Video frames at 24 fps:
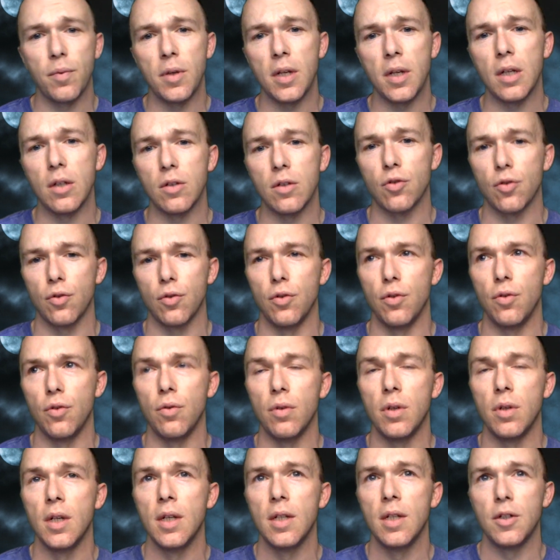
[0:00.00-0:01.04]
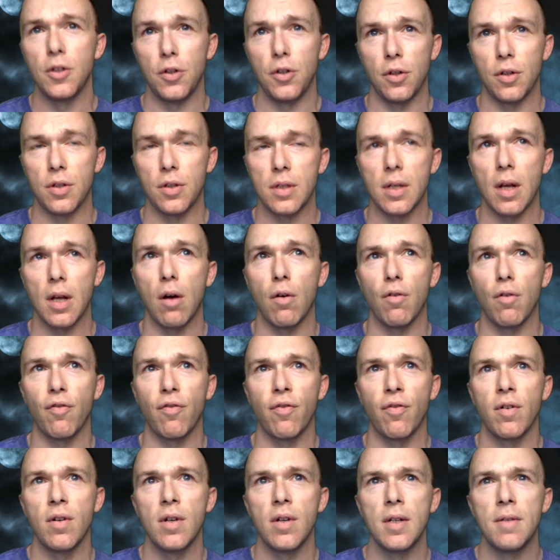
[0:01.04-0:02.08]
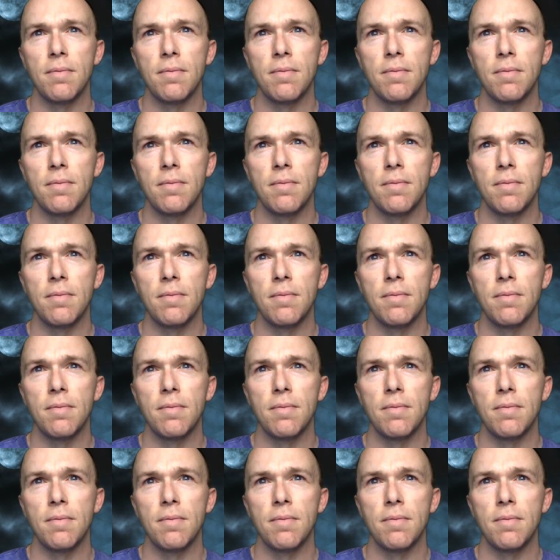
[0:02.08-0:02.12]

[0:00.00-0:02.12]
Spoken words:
being true to yourself,